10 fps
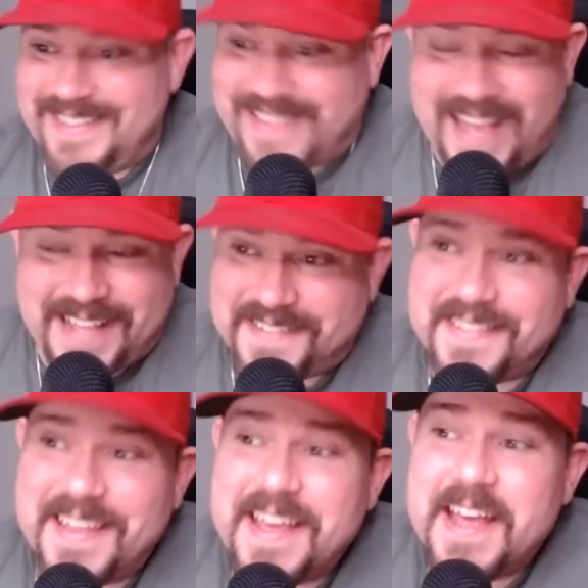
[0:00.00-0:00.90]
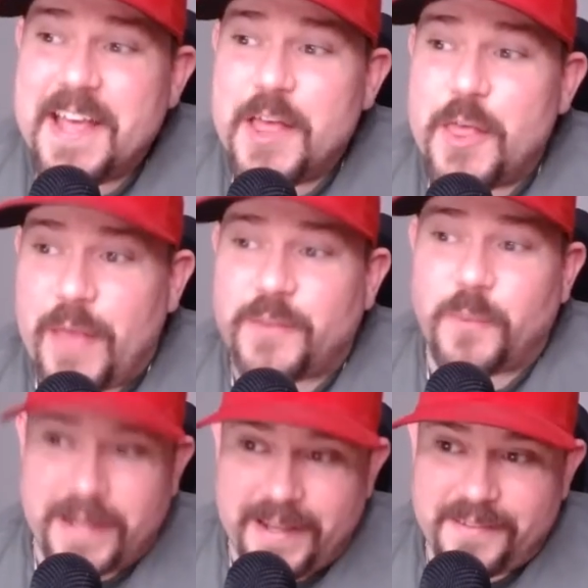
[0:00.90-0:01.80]
That's
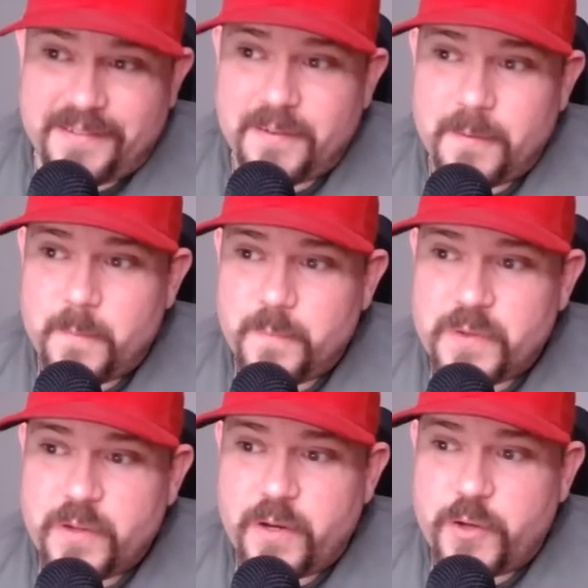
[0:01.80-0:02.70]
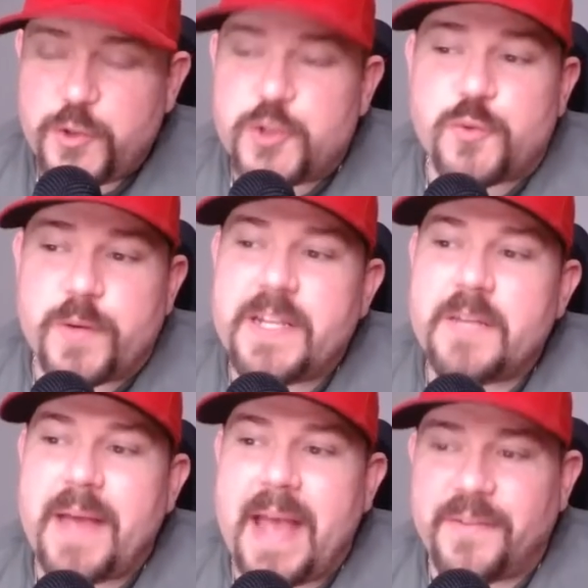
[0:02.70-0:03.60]
what he is. Treat
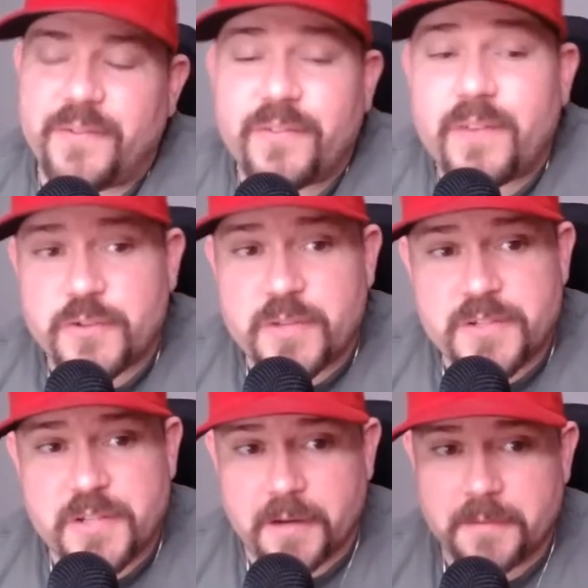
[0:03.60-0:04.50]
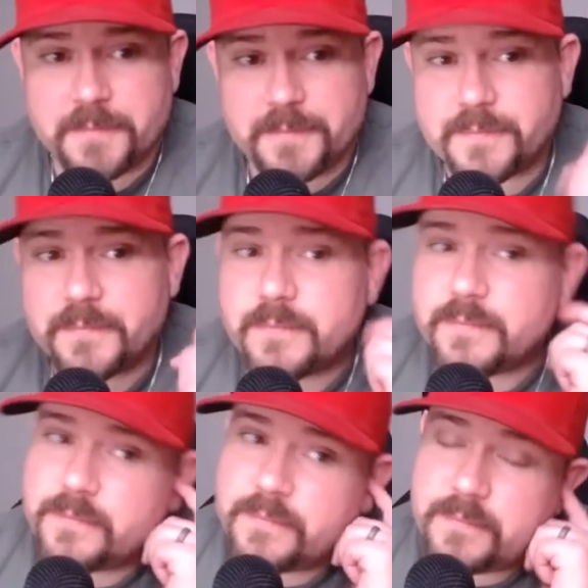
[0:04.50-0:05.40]
him as such this year.
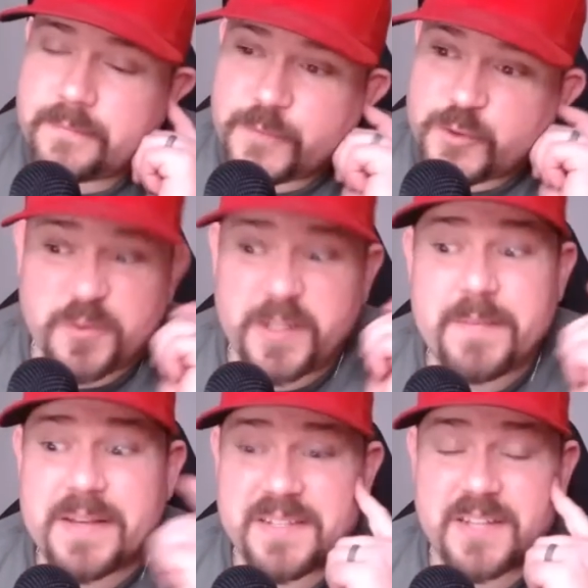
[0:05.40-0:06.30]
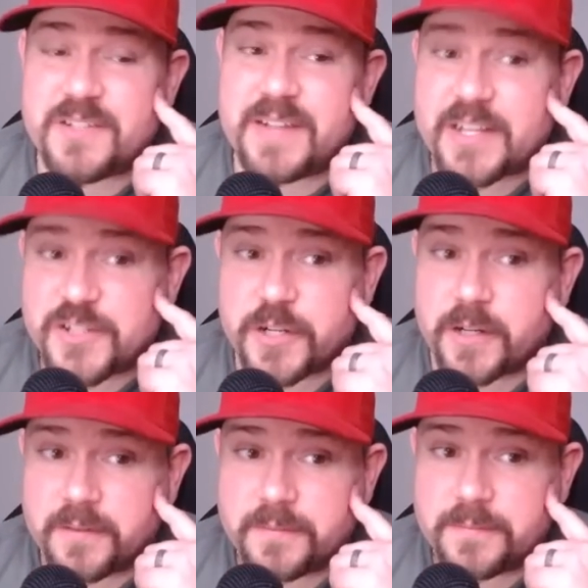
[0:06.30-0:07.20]
Treat him as such next year,
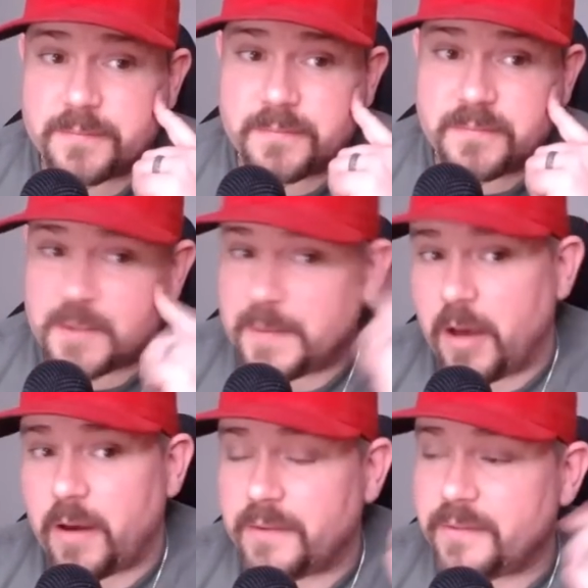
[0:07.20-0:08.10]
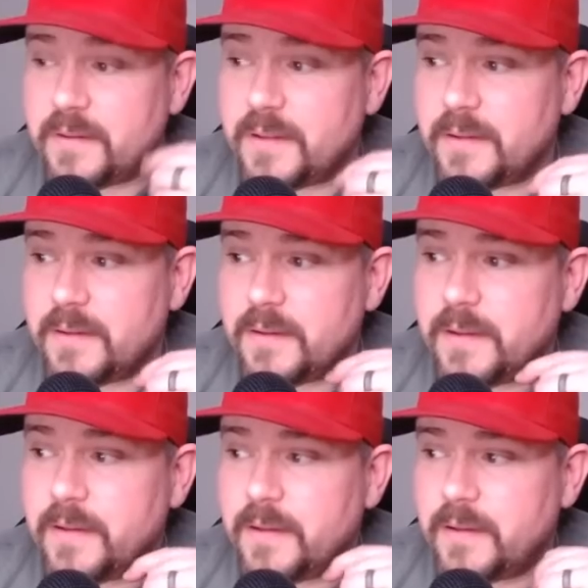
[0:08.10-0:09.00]
to be honest,
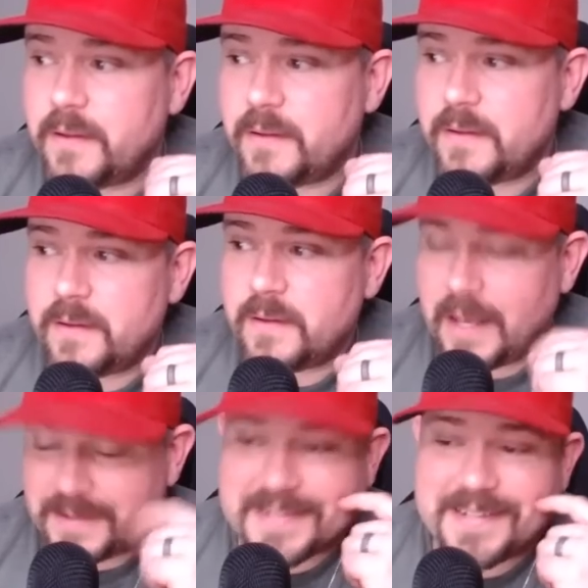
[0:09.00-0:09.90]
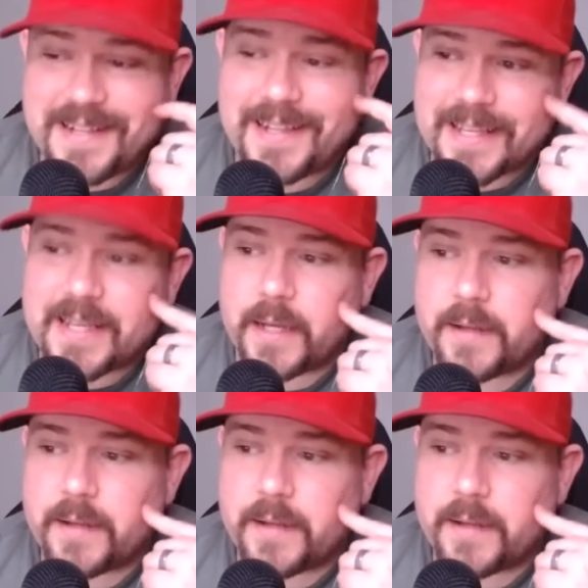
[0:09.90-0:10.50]
because he's still a kid.